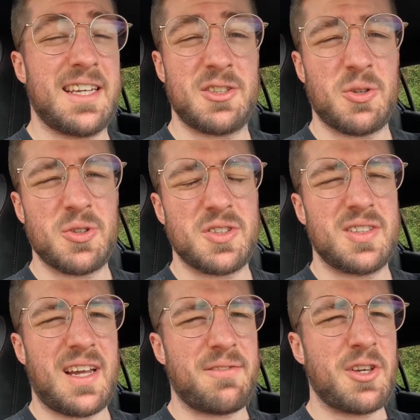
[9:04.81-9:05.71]
exhaust.
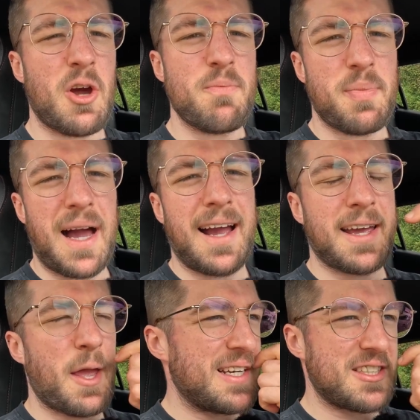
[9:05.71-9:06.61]
Now, if you go
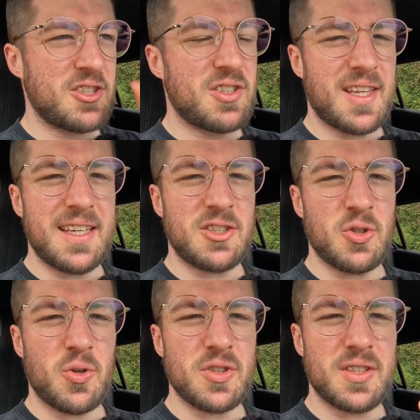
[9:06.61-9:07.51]
back, listen to the
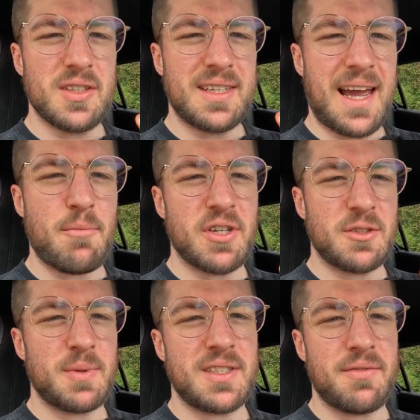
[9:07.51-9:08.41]
exhaust camera
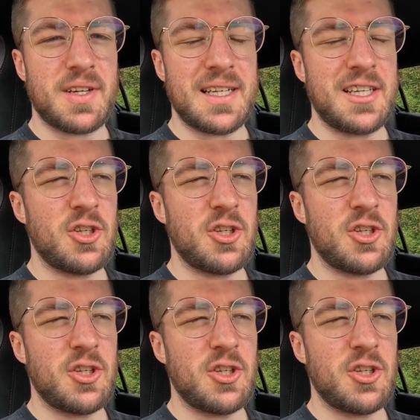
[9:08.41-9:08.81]
specifically,